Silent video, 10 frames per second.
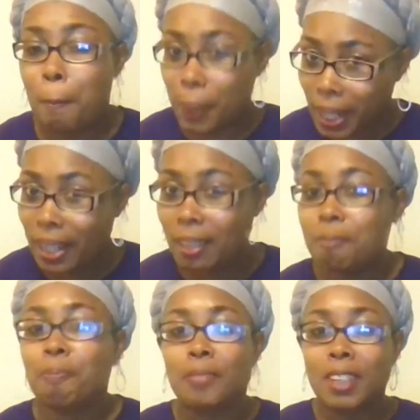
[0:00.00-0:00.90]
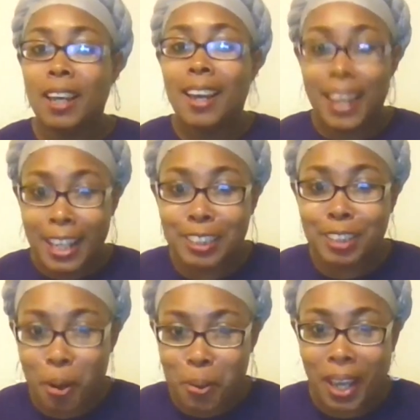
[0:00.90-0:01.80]
But it's
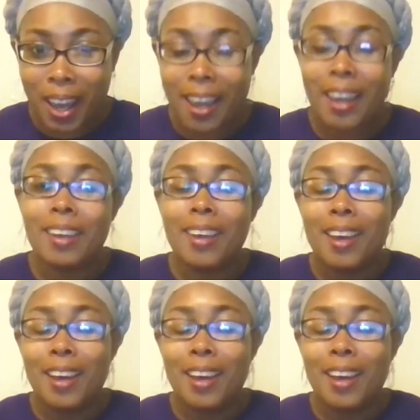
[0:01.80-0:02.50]
okay.